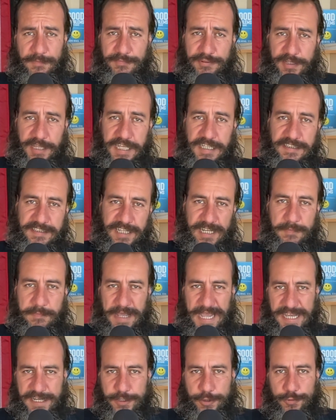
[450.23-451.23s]
place, and
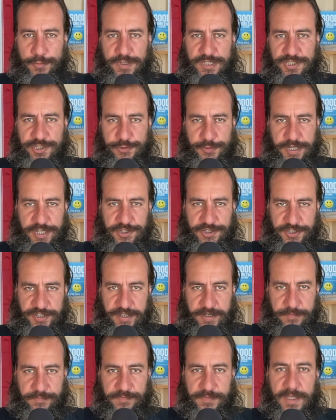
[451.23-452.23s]
manner
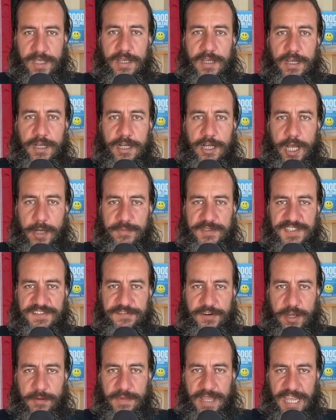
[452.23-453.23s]
restriction comes
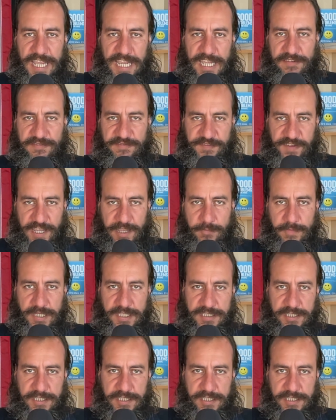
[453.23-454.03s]
from a famous